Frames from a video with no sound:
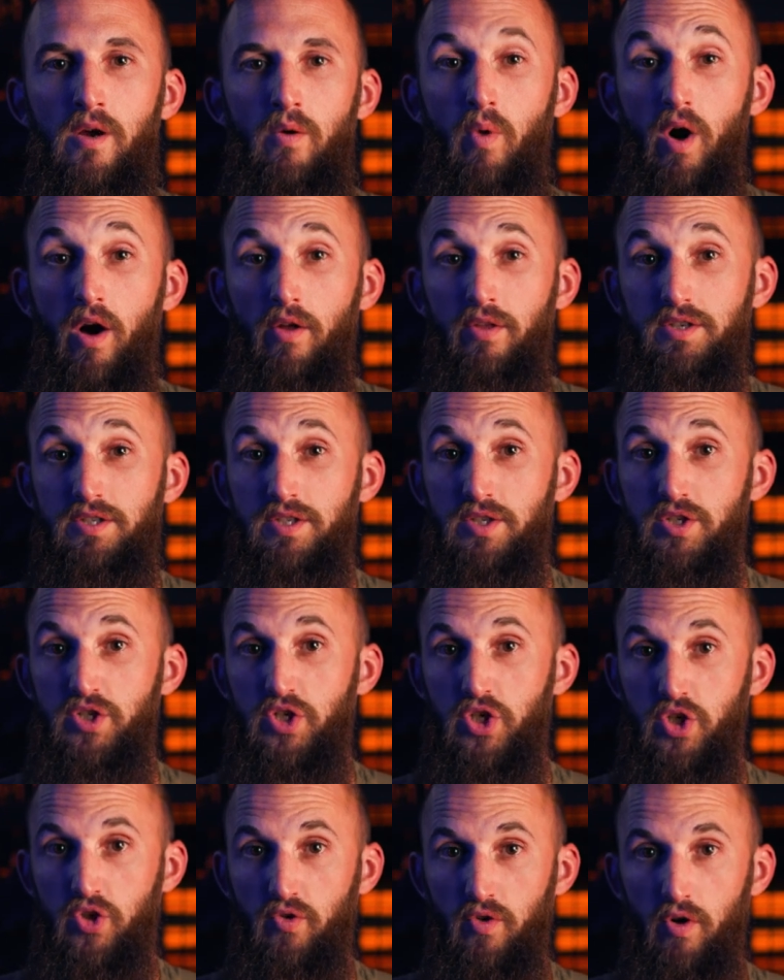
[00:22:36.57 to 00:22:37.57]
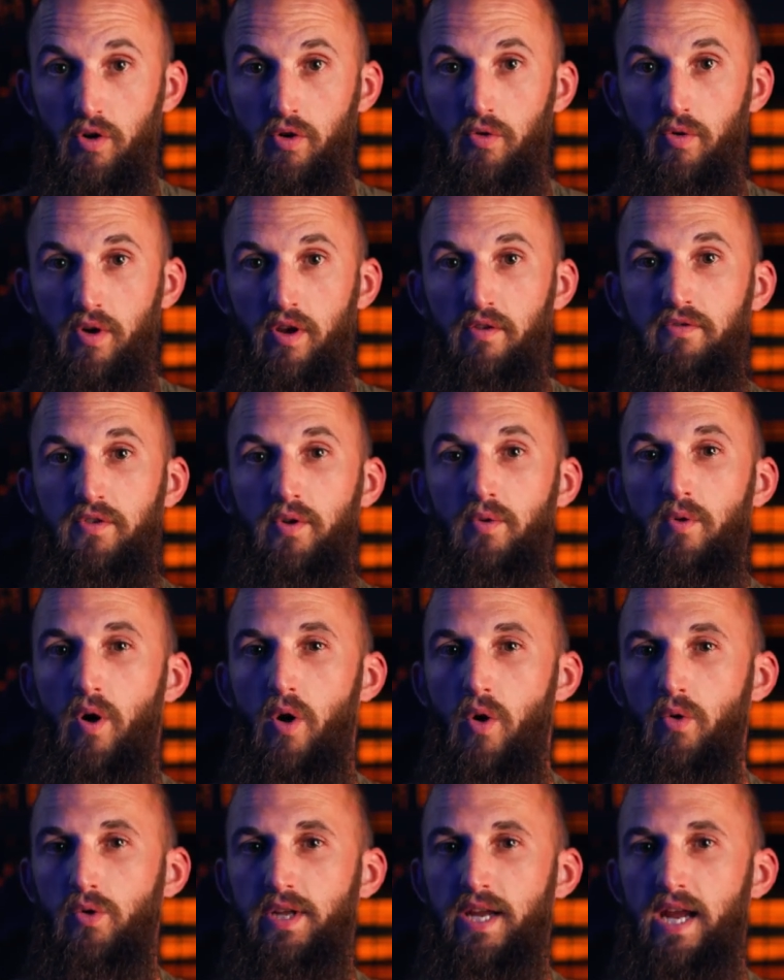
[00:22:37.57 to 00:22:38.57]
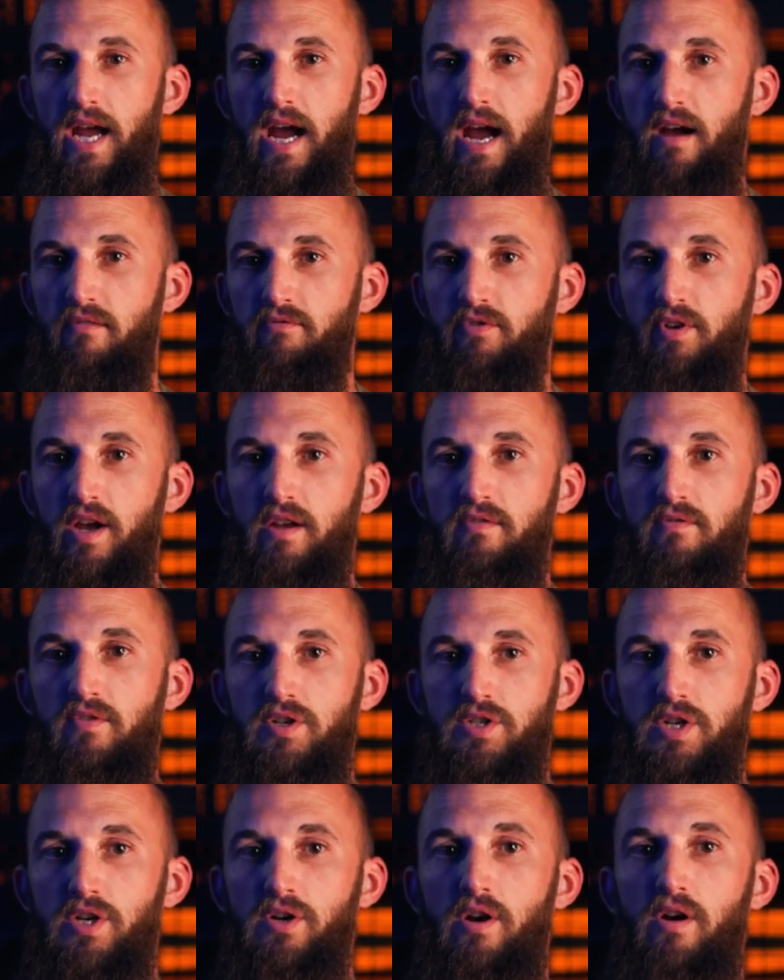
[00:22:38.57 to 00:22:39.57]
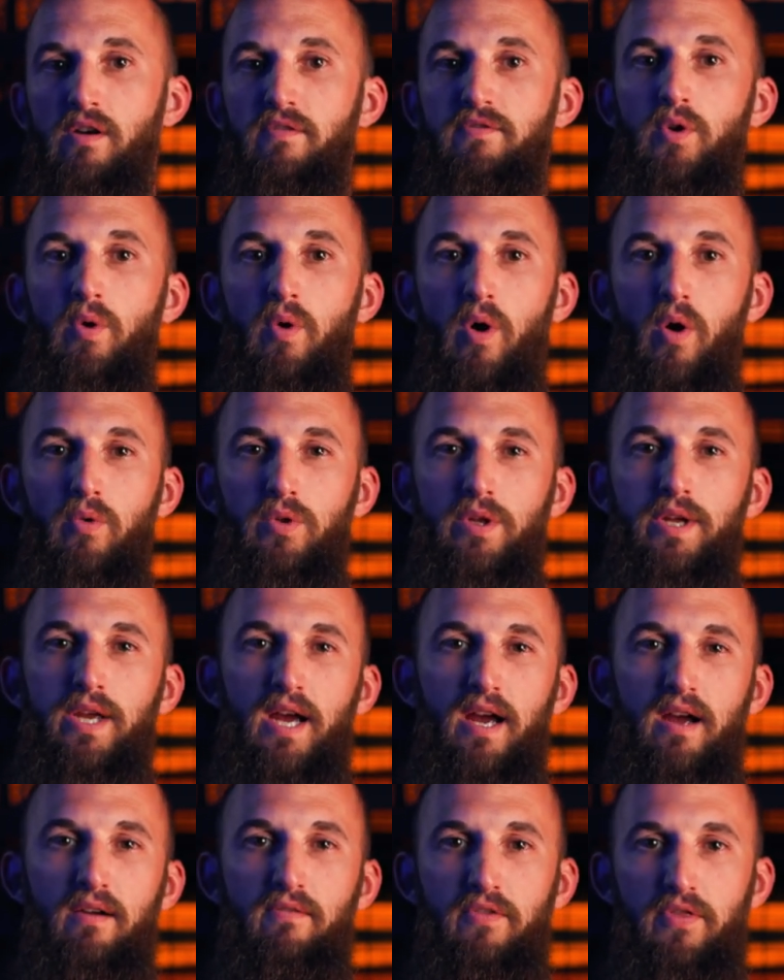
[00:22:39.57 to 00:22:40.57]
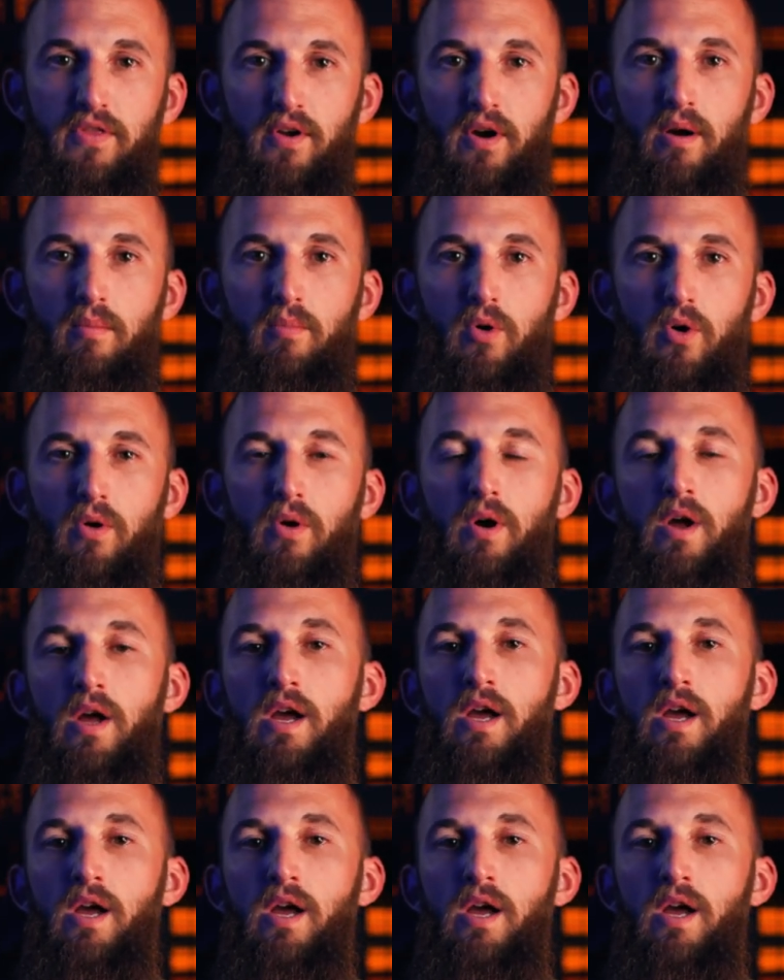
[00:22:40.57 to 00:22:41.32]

While this is true if you only have night vision or if you only have thermal,